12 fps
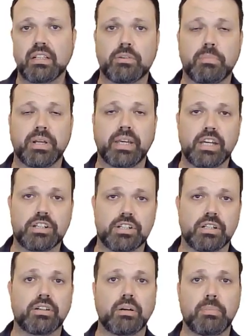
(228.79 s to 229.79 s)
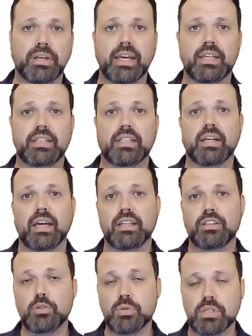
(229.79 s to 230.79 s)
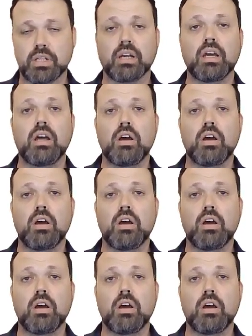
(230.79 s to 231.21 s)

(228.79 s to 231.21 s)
replication replicating and using